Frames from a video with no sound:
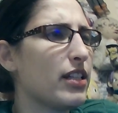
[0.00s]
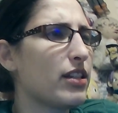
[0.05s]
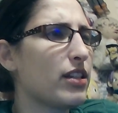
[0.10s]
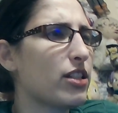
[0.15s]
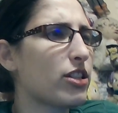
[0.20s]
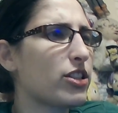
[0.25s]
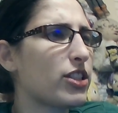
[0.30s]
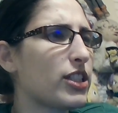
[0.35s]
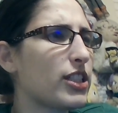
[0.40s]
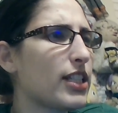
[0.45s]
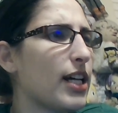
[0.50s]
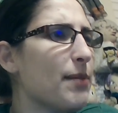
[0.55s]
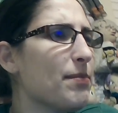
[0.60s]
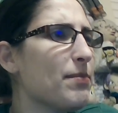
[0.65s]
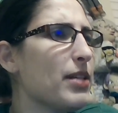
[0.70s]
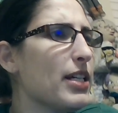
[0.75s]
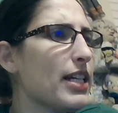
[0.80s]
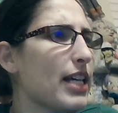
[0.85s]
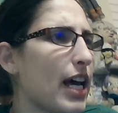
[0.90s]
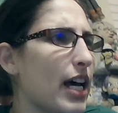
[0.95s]
There's
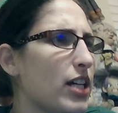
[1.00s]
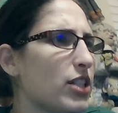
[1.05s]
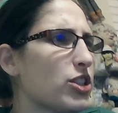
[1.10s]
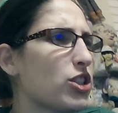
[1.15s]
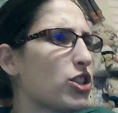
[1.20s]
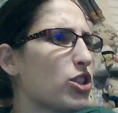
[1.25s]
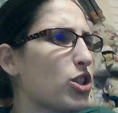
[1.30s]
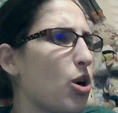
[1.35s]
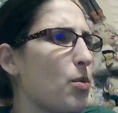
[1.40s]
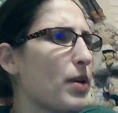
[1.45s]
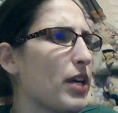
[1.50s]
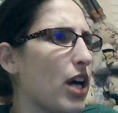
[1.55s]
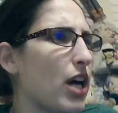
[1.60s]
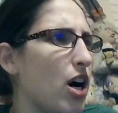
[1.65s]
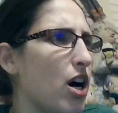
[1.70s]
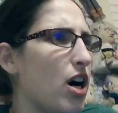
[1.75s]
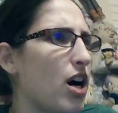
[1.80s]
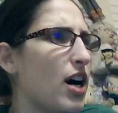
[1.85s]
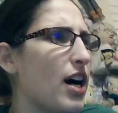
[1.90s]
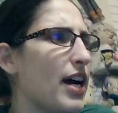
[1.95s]
something else going
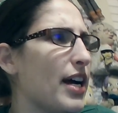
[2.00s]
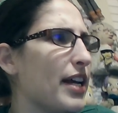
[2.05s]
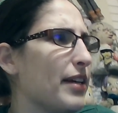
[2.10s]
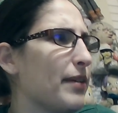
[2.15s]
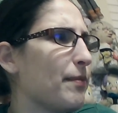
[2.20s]
on.